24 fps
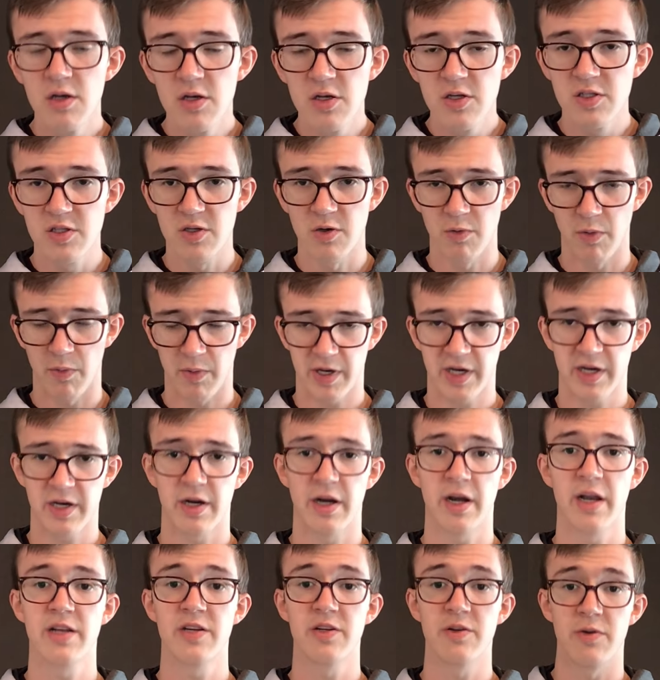So what we're
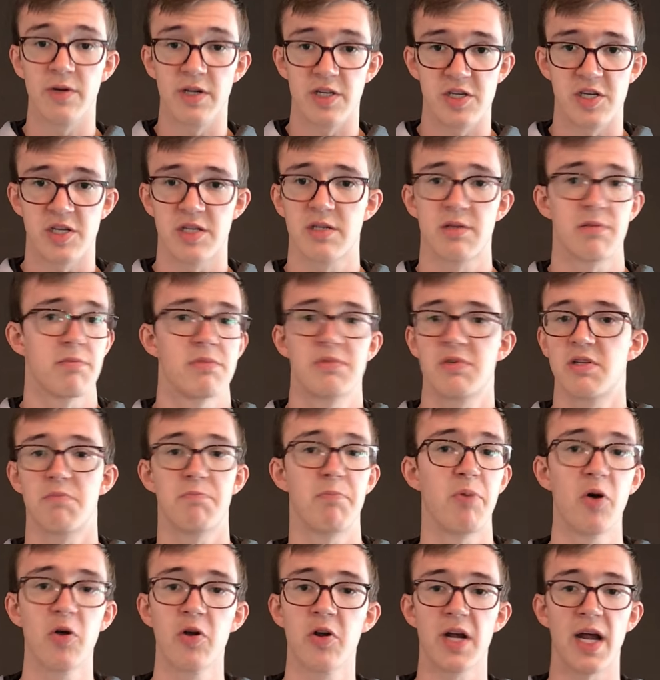going to do is just
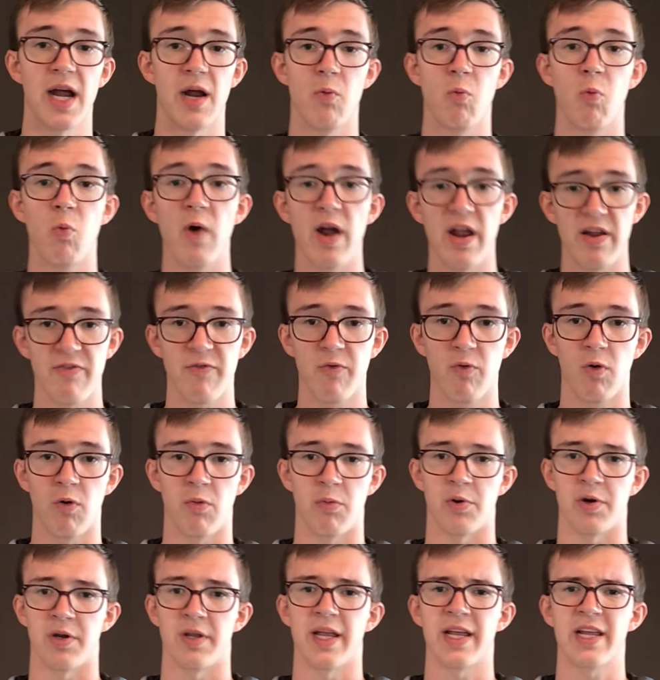pull your head way
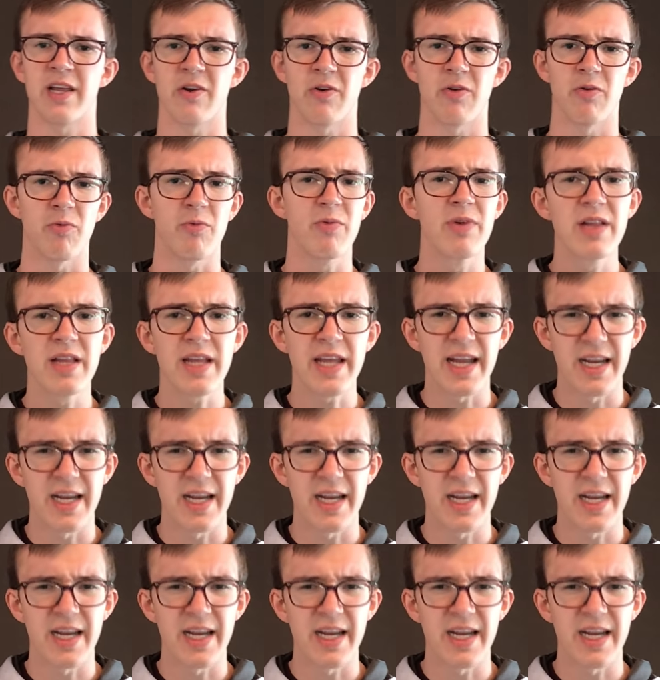forward, like you're really